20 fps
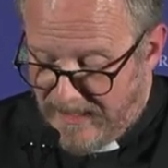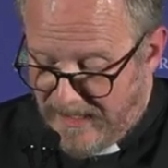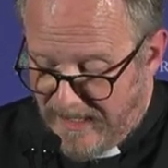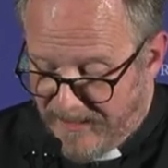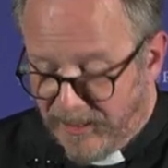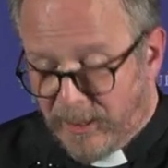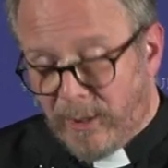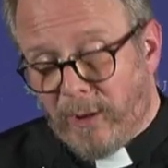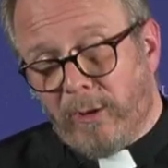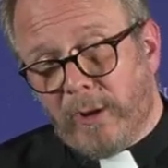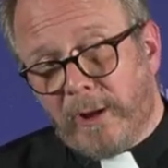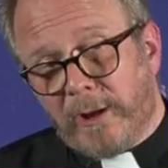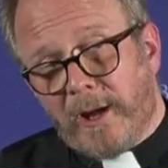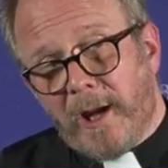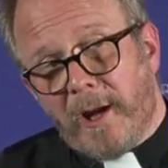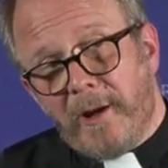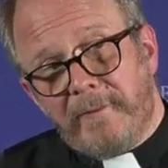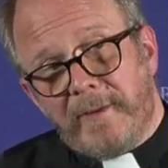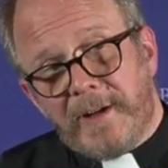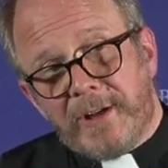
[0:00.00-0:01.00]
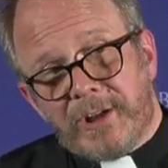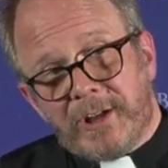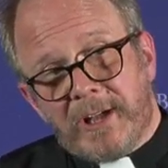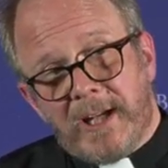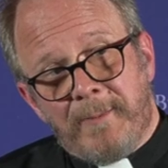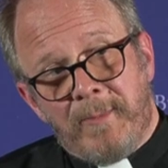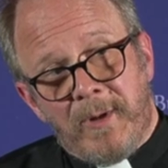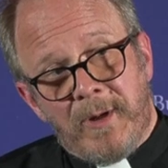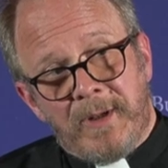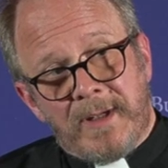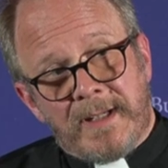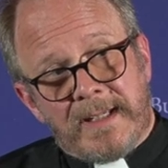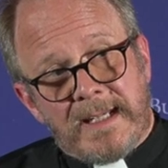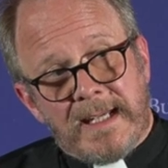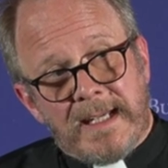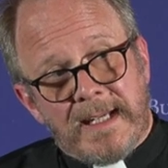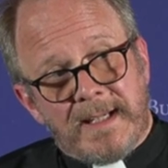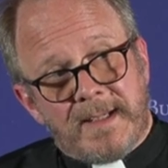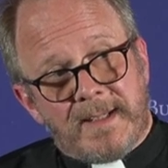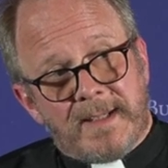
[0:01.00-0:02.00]
And the Kolakovich
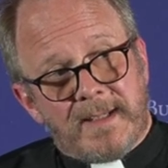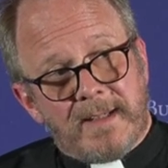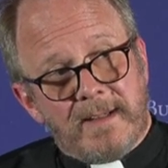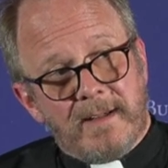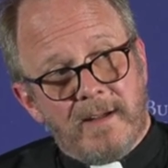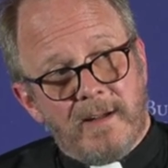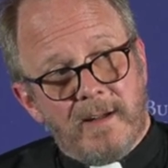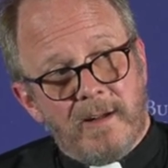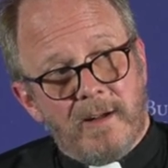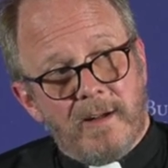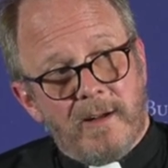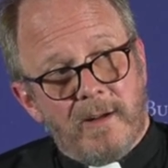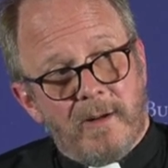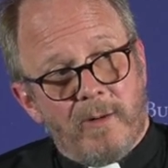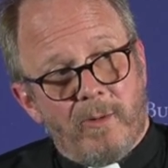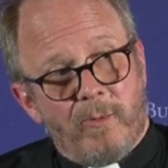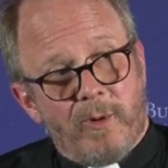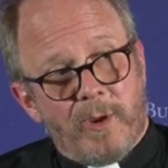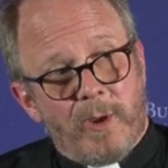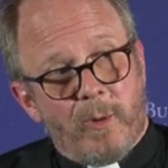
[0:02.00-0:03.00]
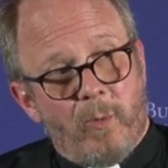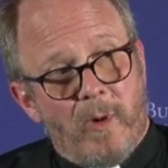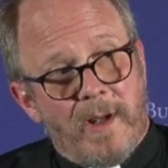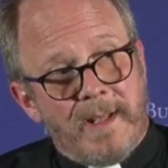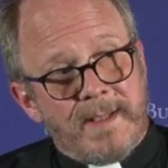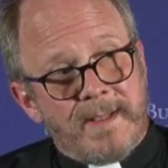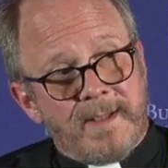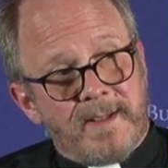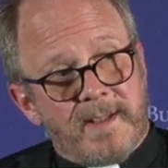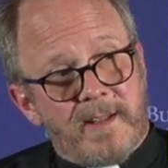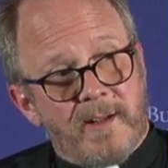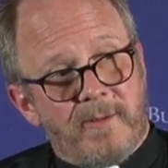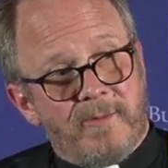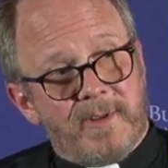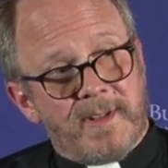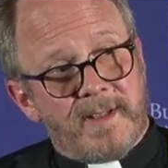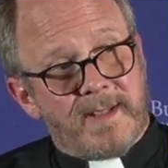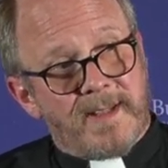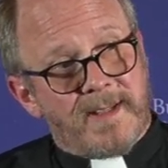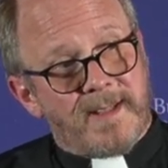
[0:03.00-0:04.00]
communities were the ones that
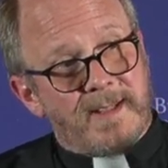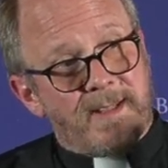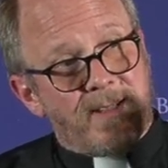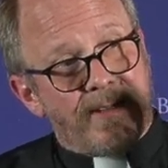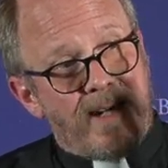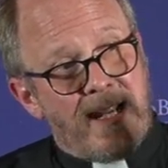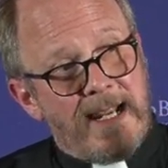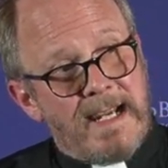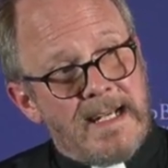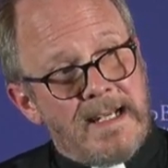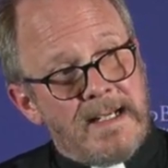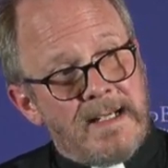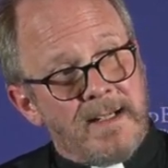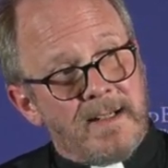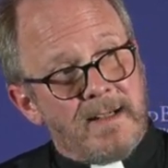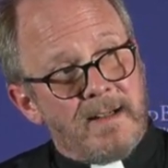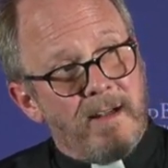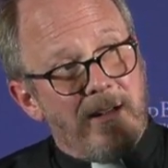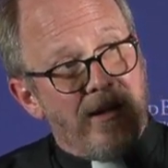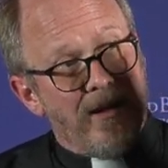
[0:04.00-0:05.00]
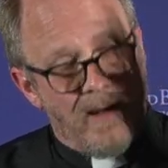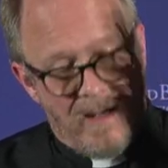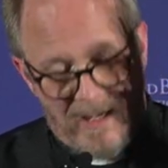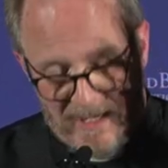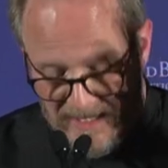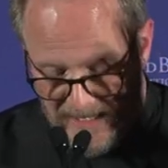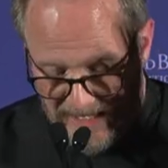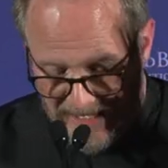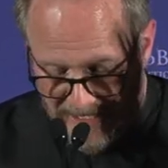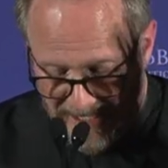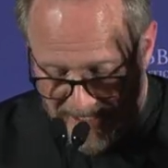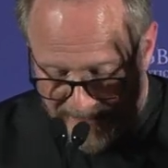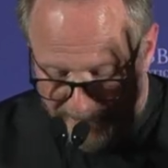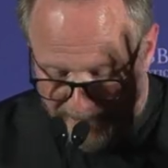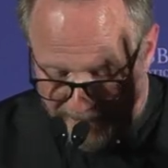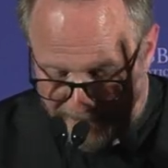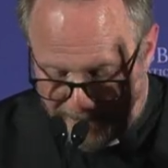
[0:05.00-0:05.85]
were sustained and